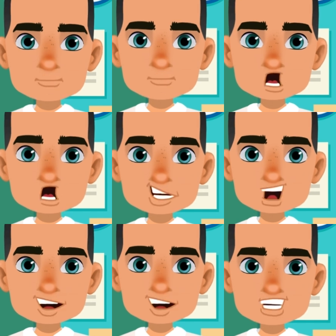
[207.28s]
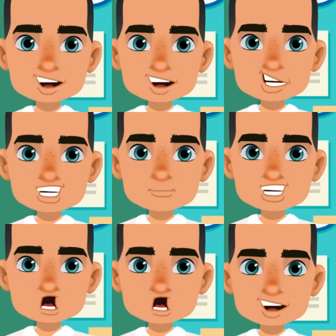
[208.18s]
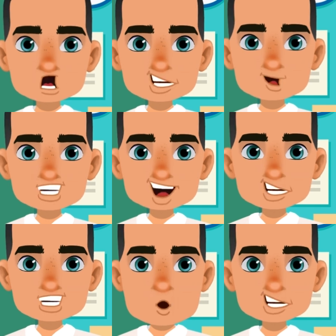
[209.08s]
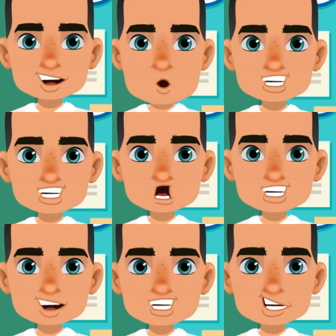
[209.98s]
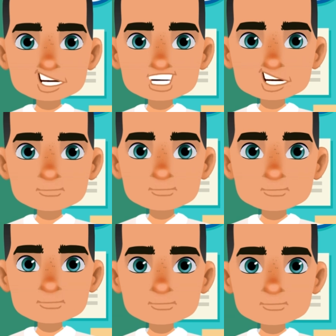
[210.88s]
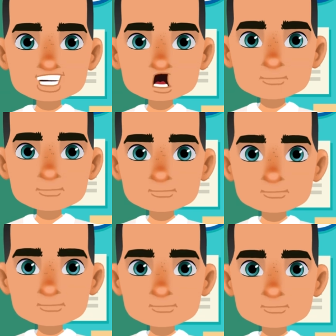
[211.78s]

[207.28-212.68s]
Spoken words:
Congratulations! Now you understand how to use collocations in English. Good luck!